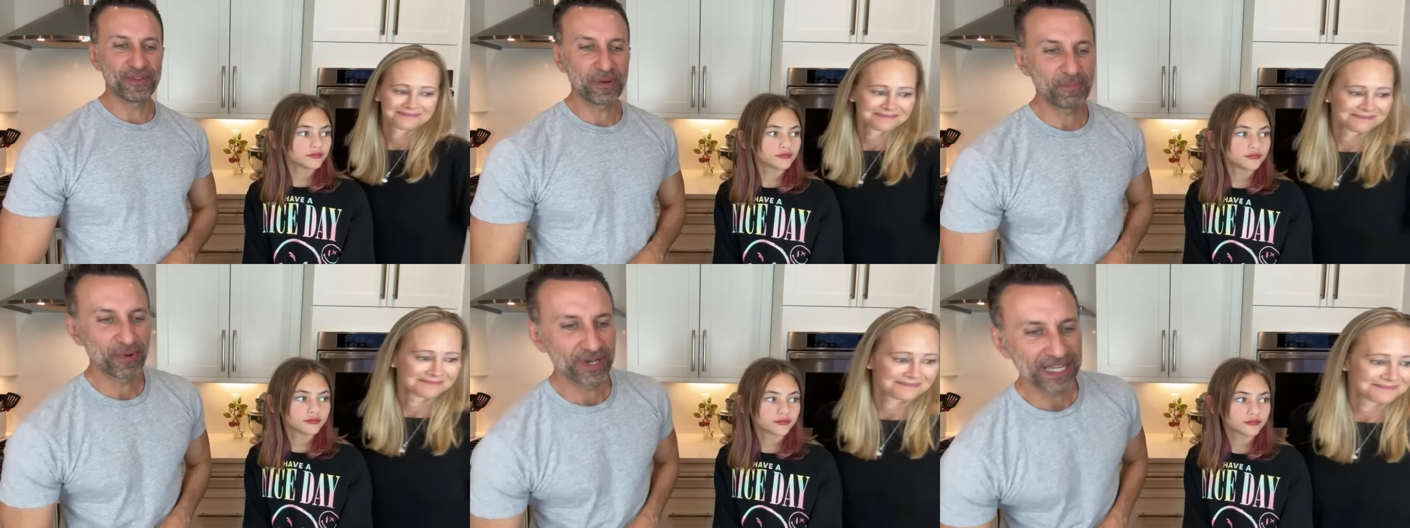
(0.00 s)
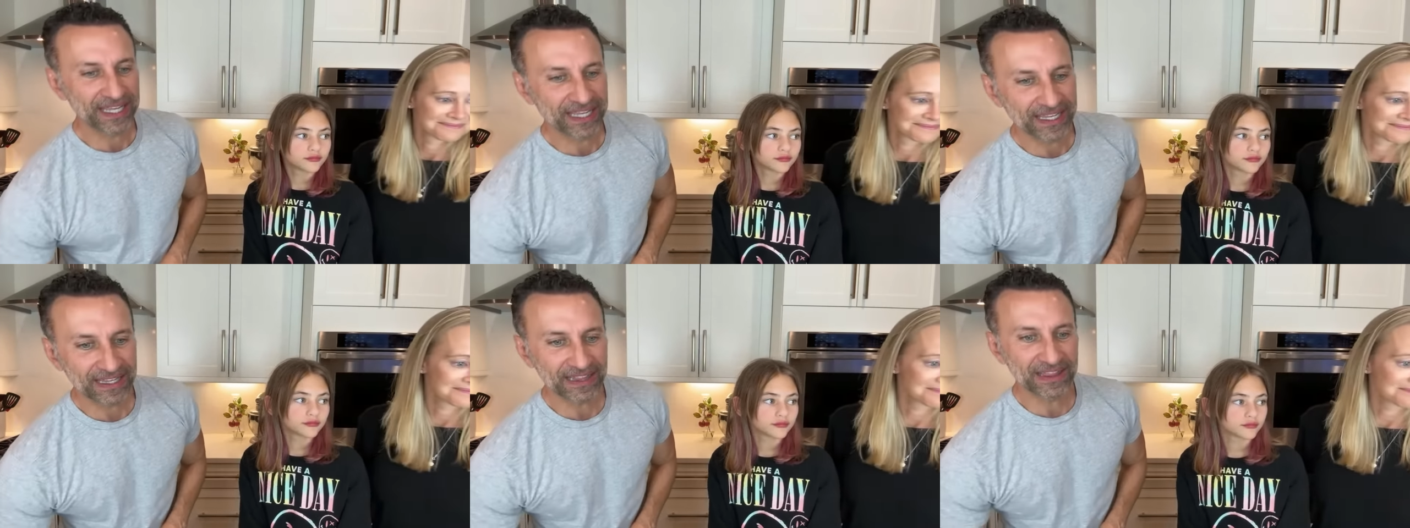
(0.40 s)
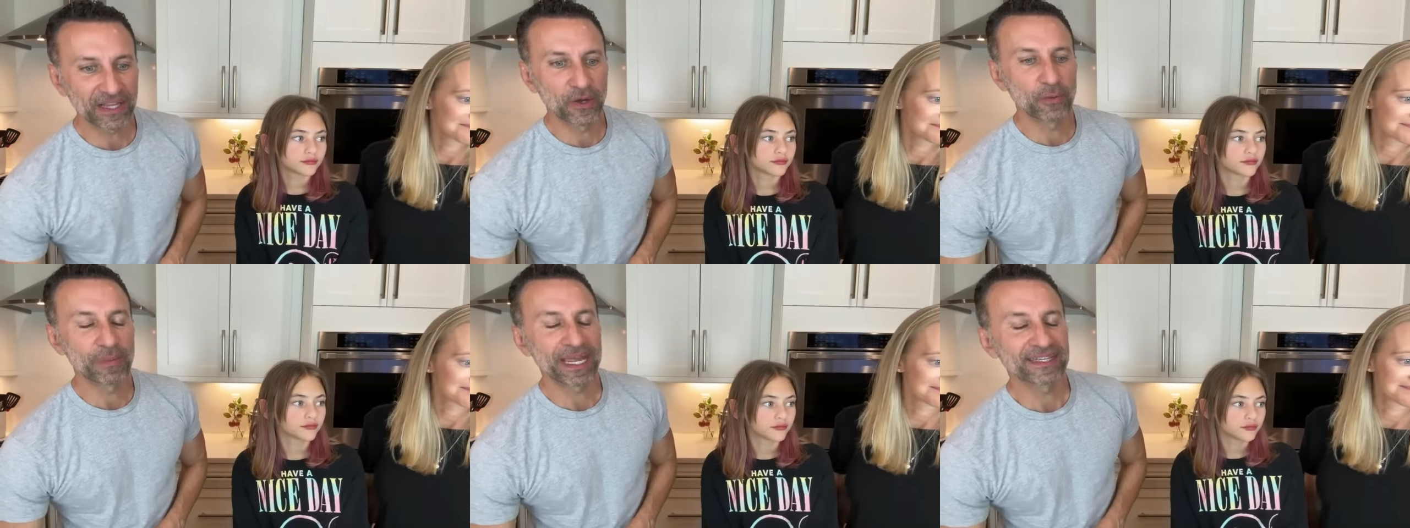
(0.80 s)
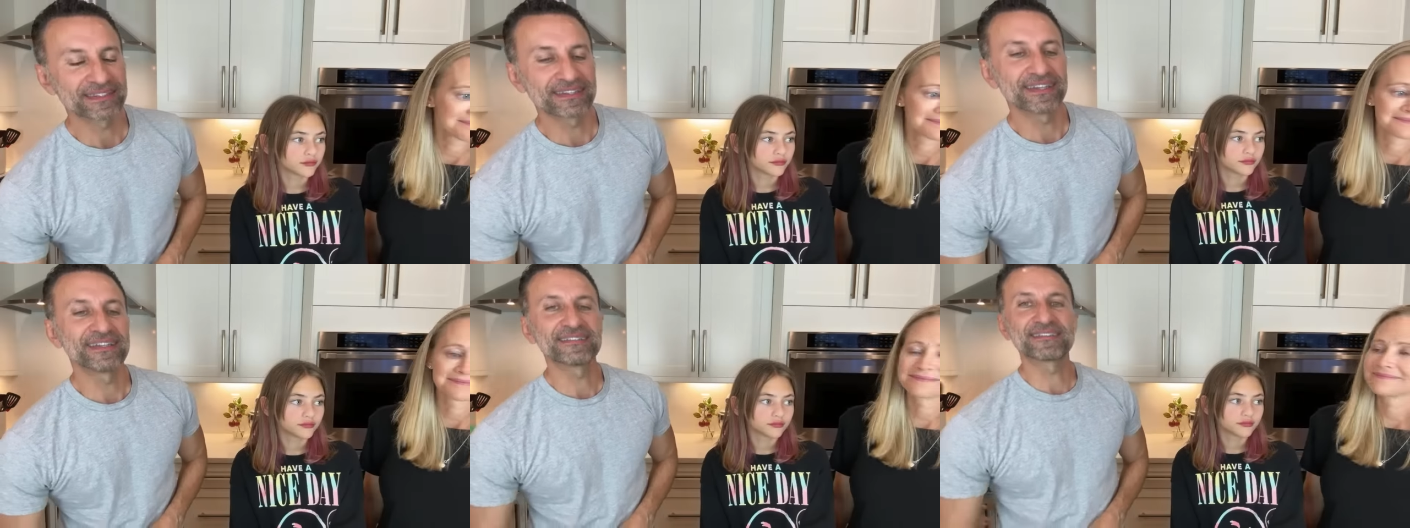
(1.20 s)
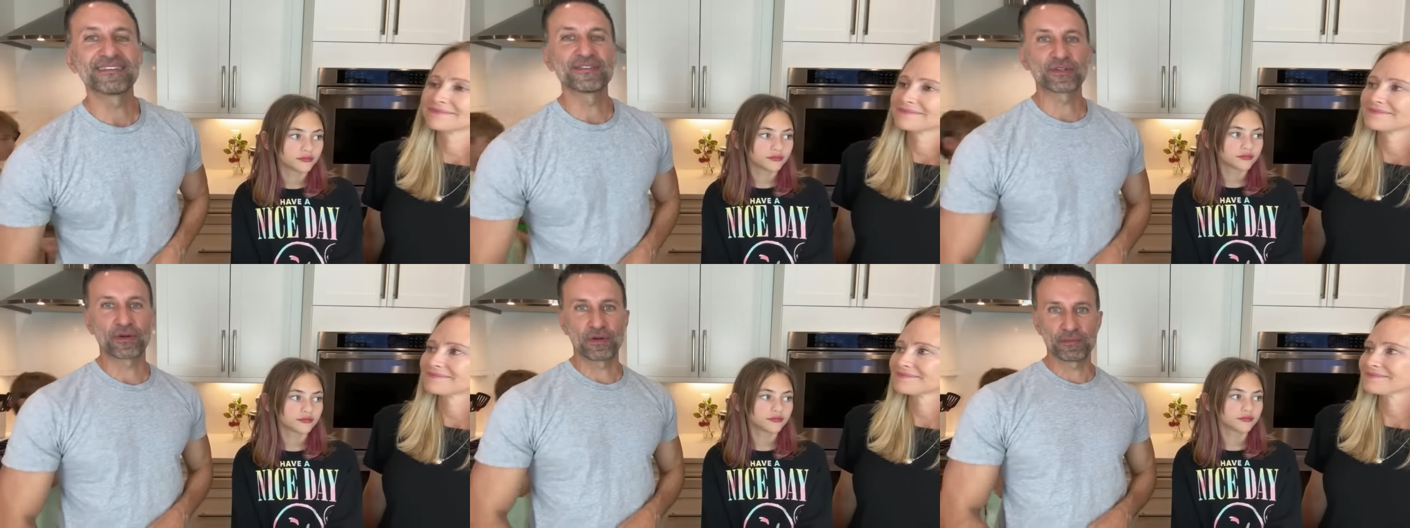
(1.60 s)
Speaker 1: they're pretty low maintenance
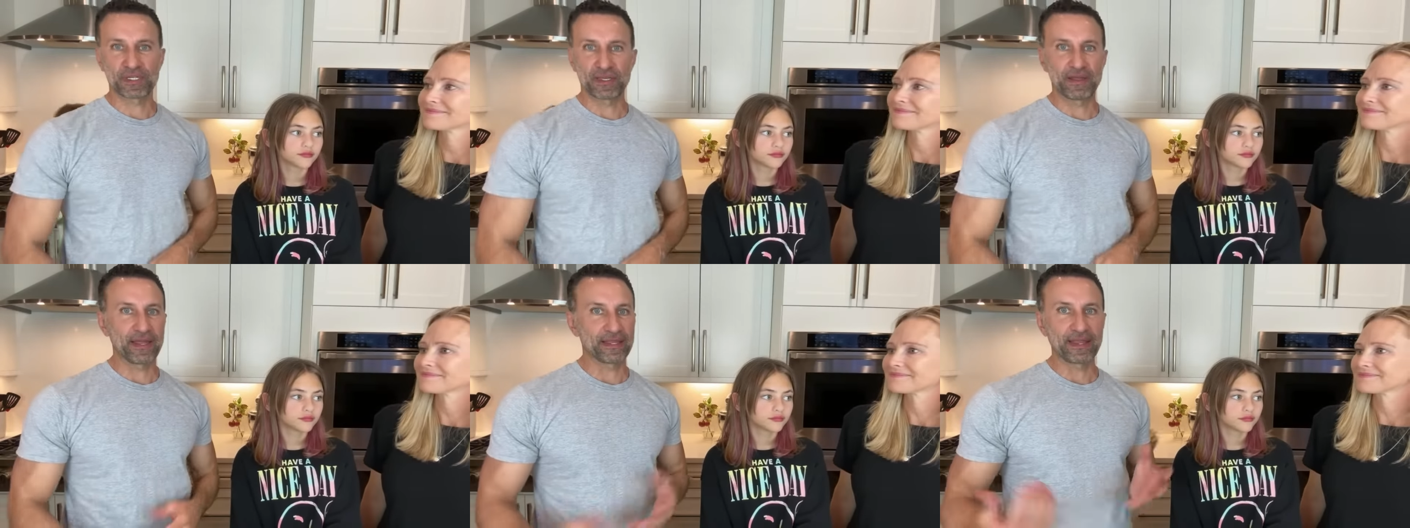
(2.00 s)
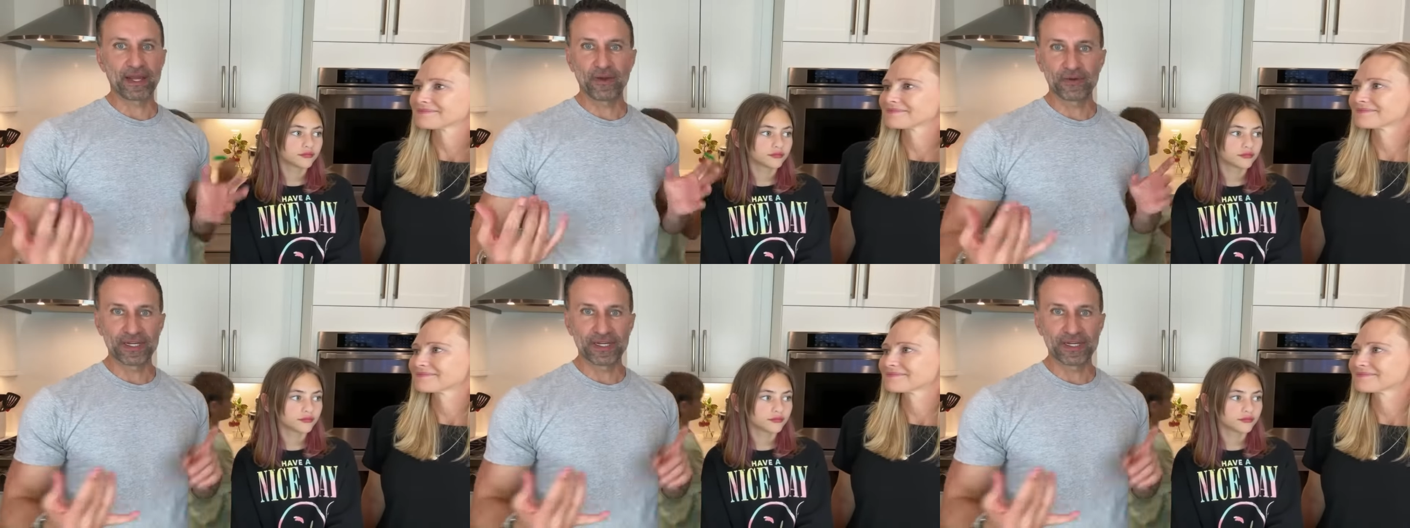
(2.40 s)
in terms of like they